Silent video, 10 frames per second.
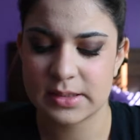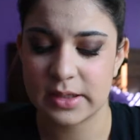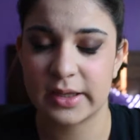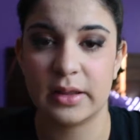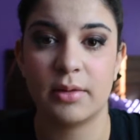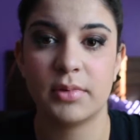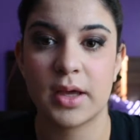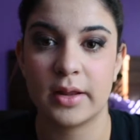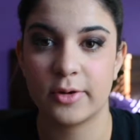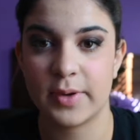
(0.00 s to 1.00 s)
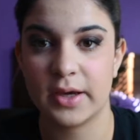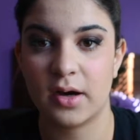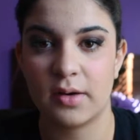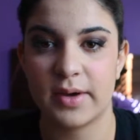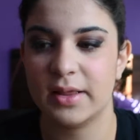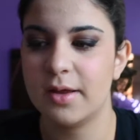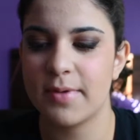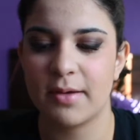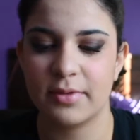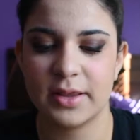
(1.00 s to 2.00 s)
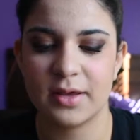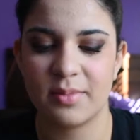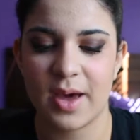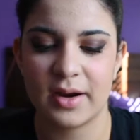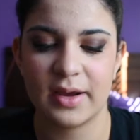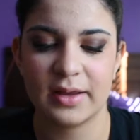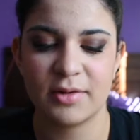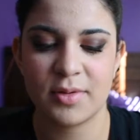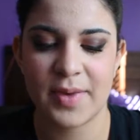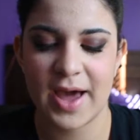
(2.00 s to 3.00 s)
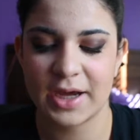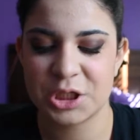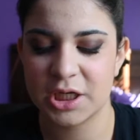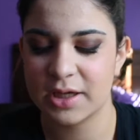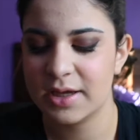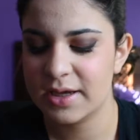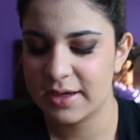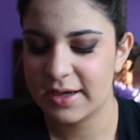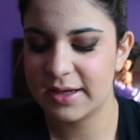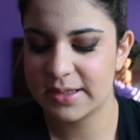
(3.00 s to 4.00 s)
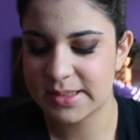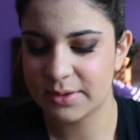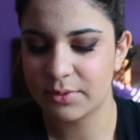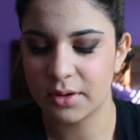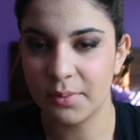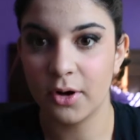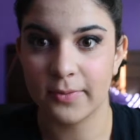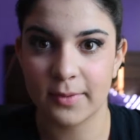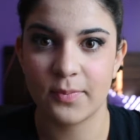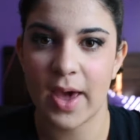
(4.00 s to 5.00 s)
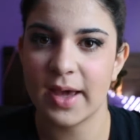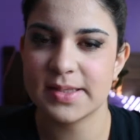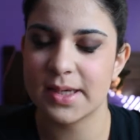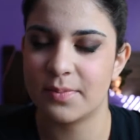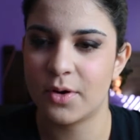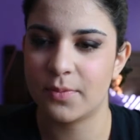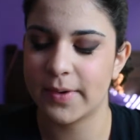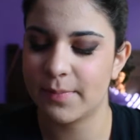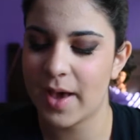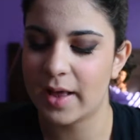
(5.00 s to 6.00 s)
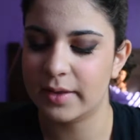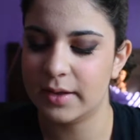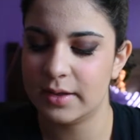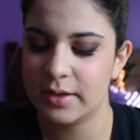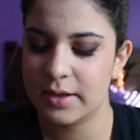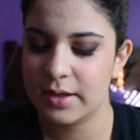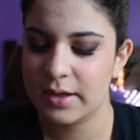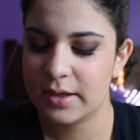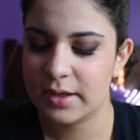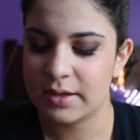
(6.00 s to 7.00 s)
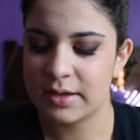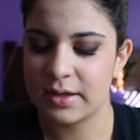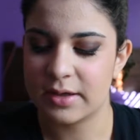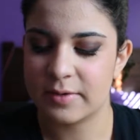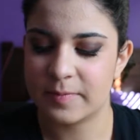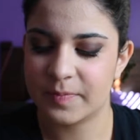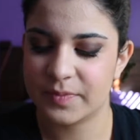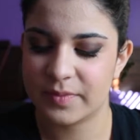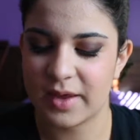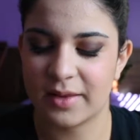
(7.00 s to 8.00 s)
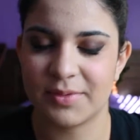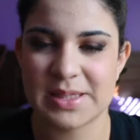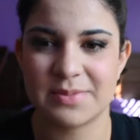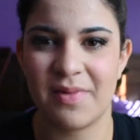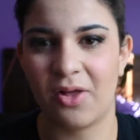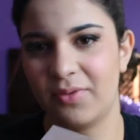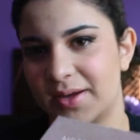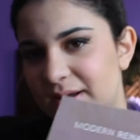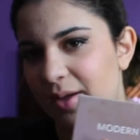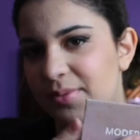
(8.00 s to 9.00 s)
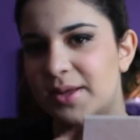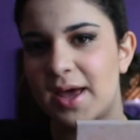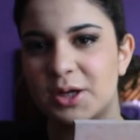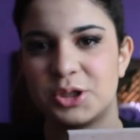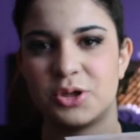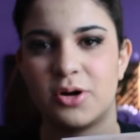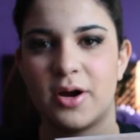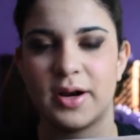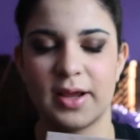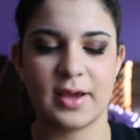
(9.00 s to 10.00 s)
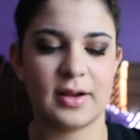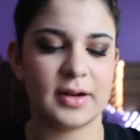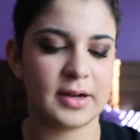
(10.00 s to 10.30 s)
I love the color payoff. I love everything about it. I love the packaging. It is like it's like a perfect palette. And I love this velvet texture on it.